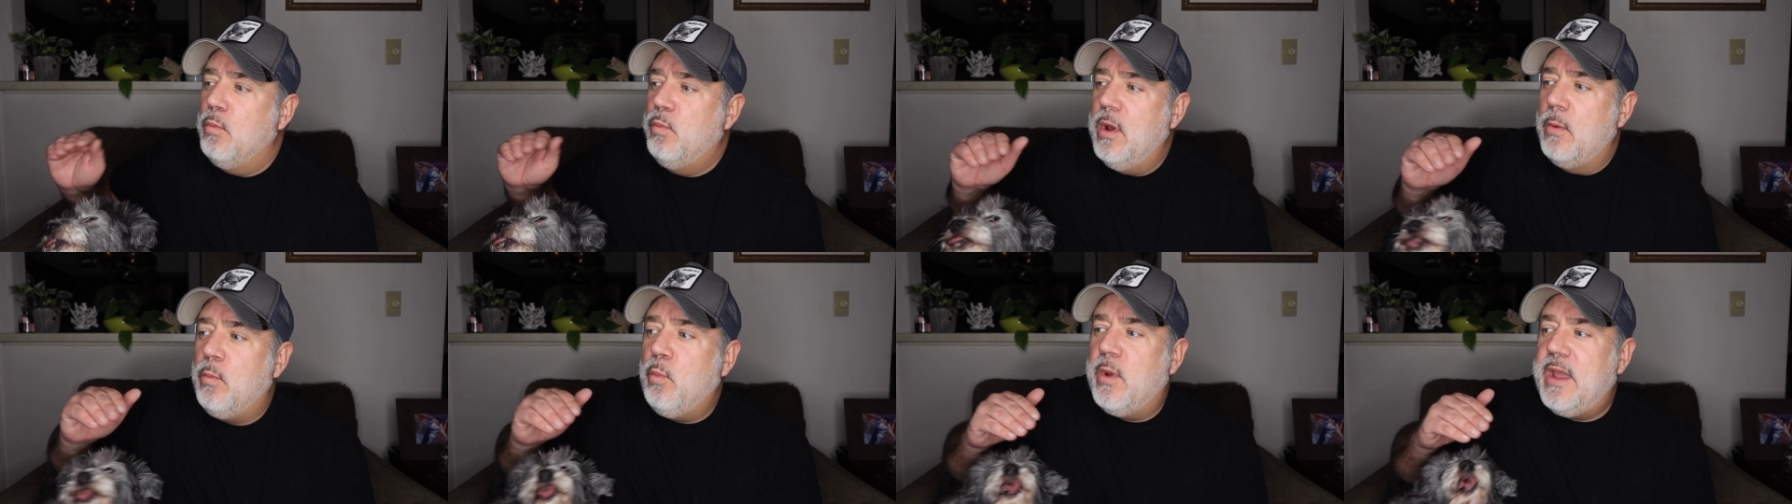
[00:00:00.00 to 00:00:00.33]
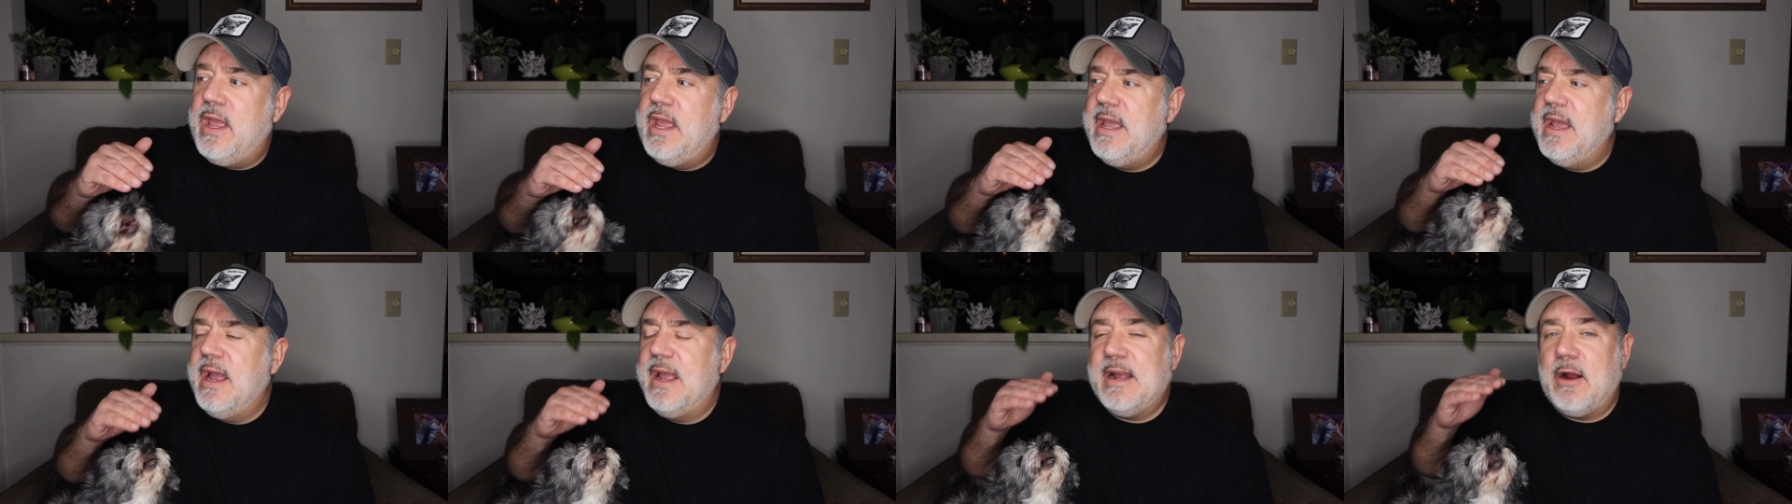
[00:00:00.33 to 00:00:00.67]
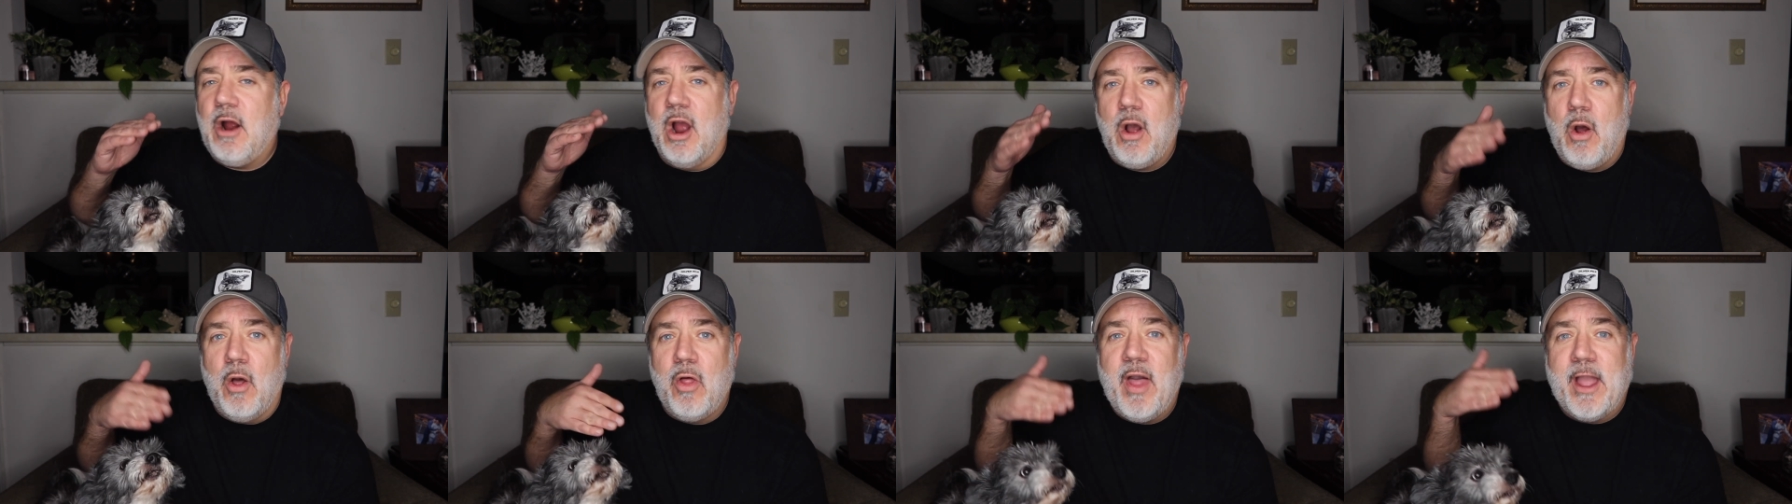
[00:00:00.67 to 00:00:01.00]
When
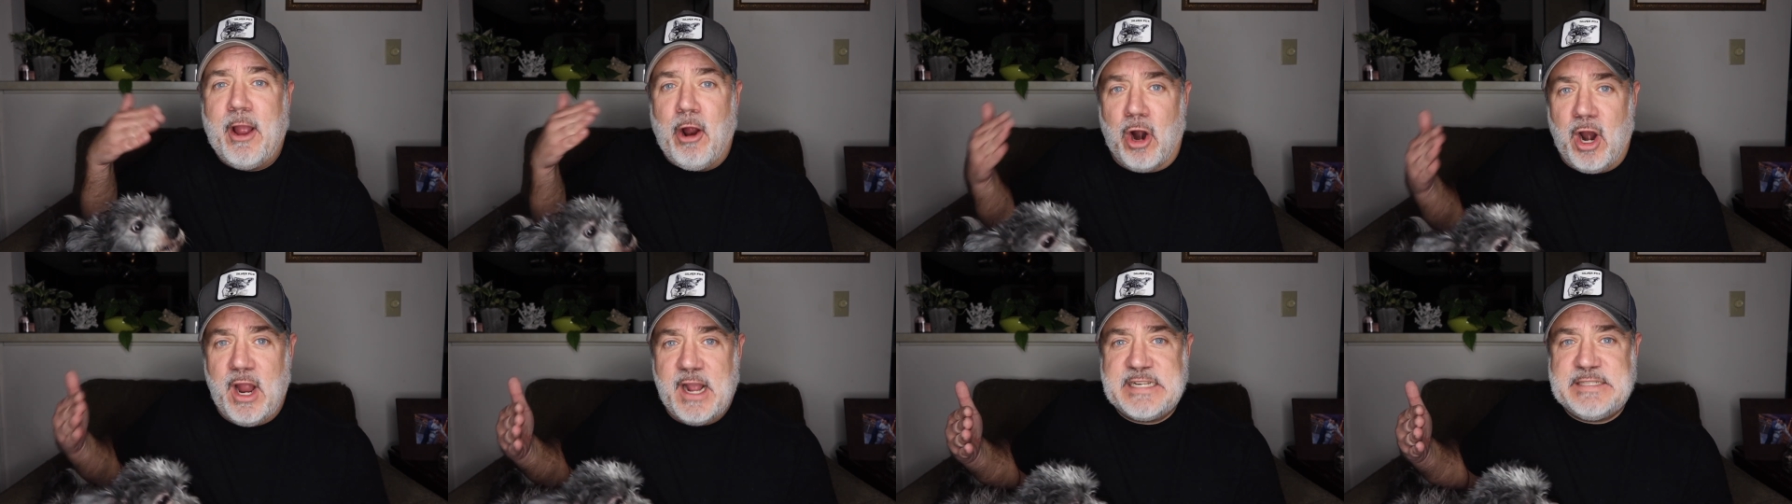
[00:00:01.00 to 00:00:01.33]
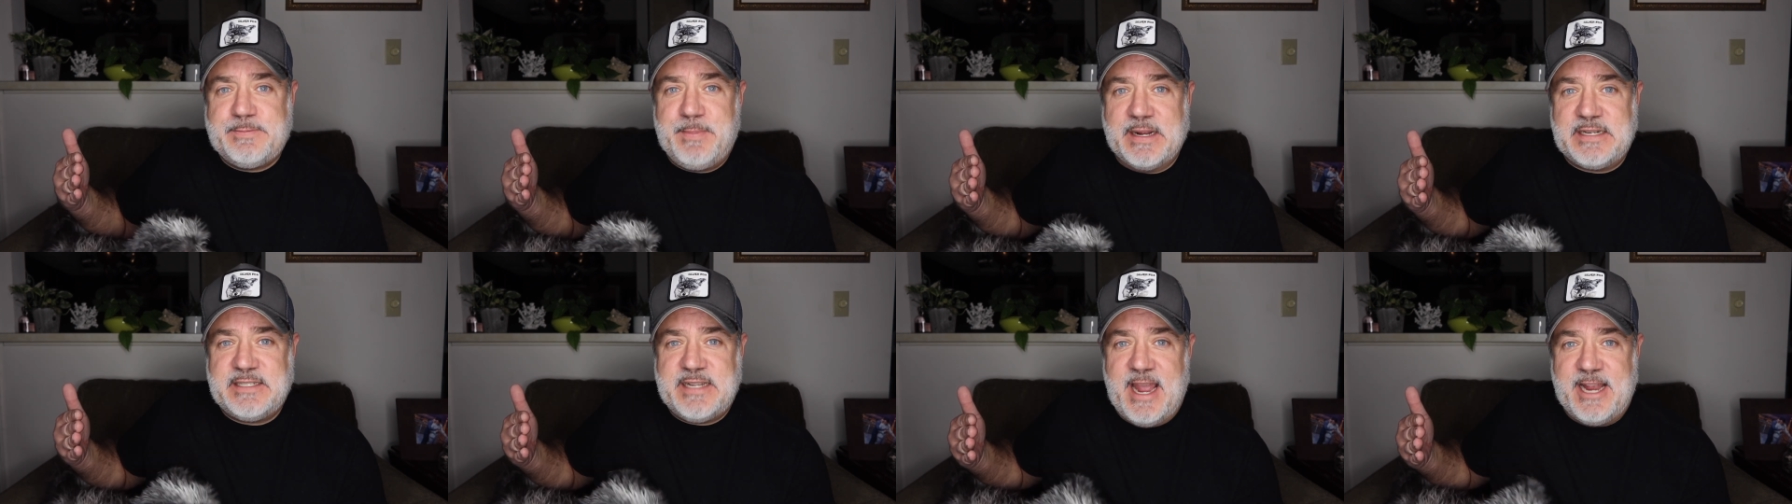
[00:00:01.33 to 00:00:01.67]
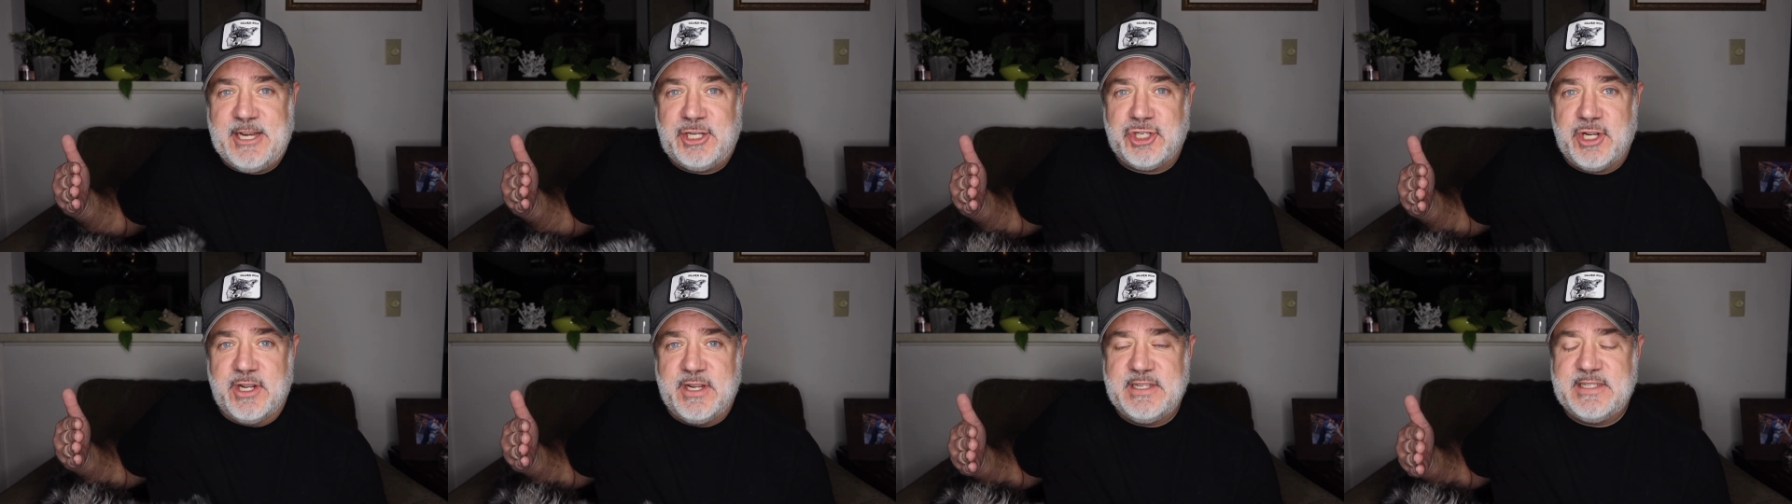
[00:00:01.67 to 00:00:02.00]
we, like our
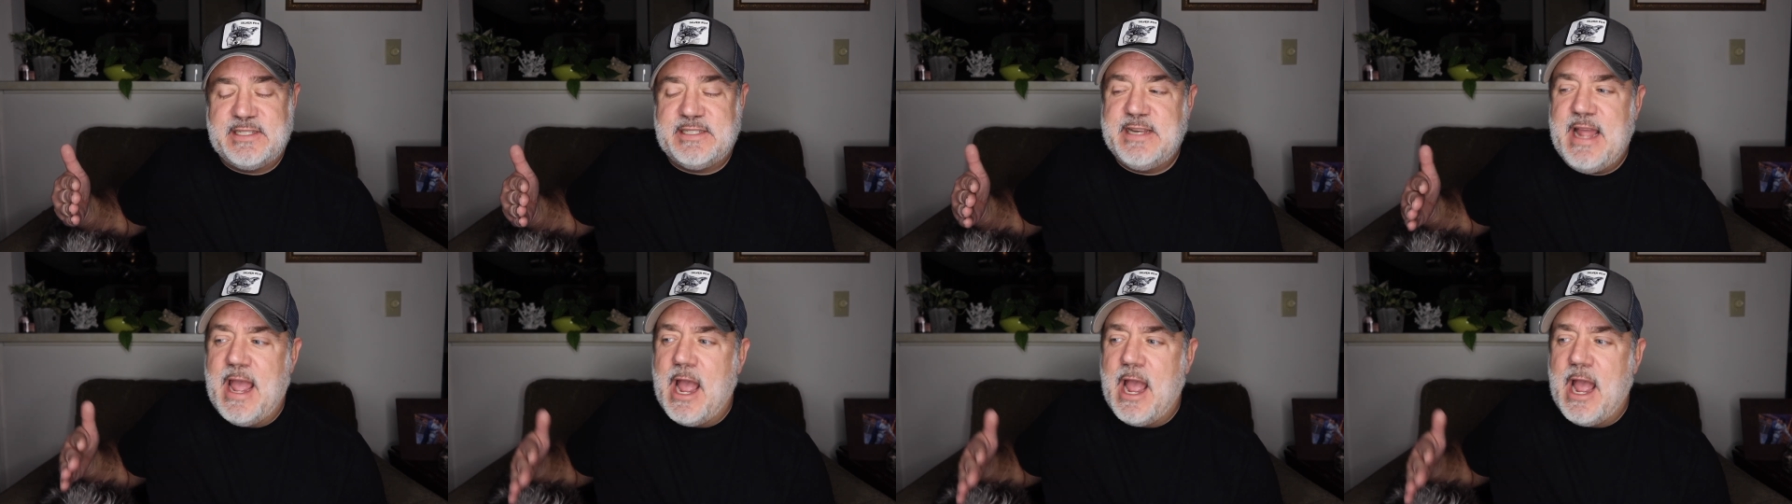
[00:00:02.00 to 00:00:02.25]
expectations.